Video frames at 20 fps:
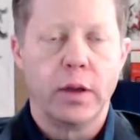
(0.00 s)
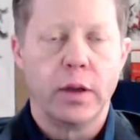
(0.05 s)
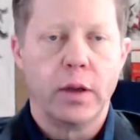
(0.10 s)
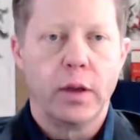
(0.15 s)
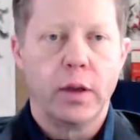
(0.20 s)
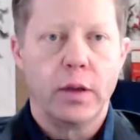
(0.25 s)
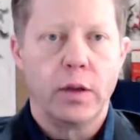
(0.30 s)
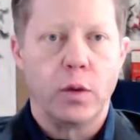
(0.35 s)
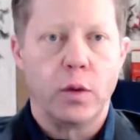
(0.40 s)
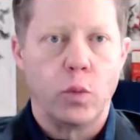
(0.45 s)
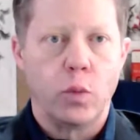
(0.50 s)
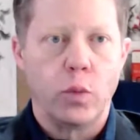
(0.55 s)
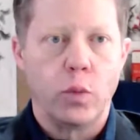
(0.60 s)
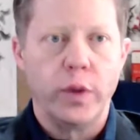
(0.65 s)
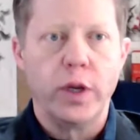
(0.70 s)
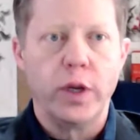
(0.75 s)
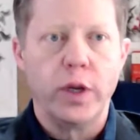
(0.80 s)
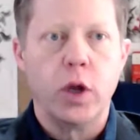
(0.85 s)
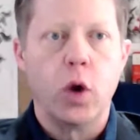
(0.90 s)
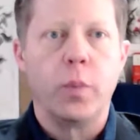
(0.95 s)
you know,
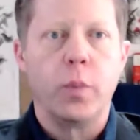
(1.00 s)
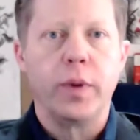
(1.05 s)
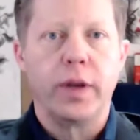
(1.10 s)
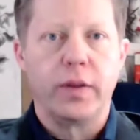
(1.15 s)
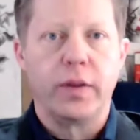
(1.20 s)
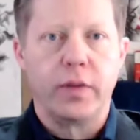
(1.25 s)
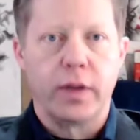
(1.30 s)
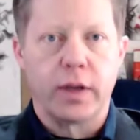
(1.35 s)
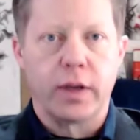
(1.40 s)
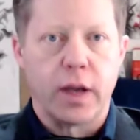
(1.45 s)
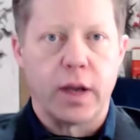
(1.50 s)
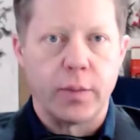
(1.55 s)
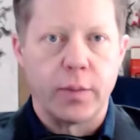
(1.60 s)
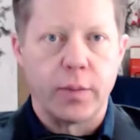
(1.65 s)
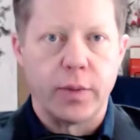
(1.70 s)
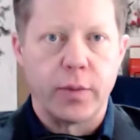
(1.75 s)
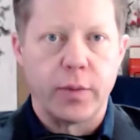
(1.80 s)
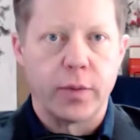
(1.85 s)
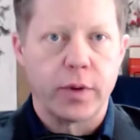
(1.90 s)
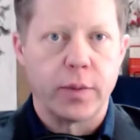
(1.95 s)
reopening the
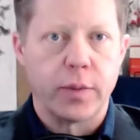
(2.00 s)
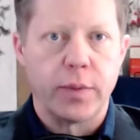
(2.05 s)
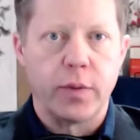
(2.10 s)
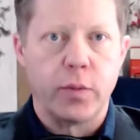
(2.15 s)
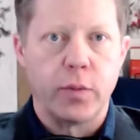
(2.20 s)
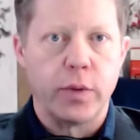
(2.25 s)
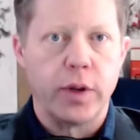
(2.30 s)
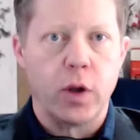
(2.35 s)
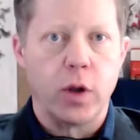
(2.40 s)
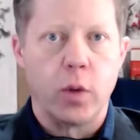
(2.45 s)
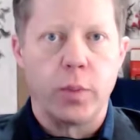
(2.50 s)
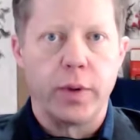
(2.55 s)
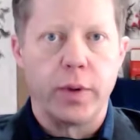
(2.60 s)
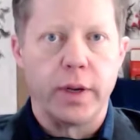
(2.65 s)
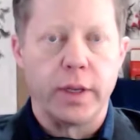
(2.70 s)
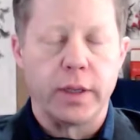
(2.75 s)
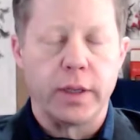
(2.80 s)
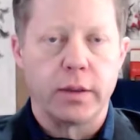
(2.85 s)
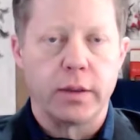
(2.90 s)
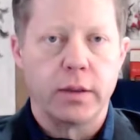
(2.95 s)
economy. We're going to be
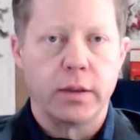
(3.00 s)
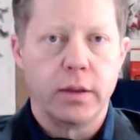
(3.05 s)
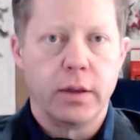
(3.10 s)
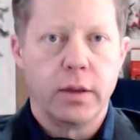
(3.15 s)
reopening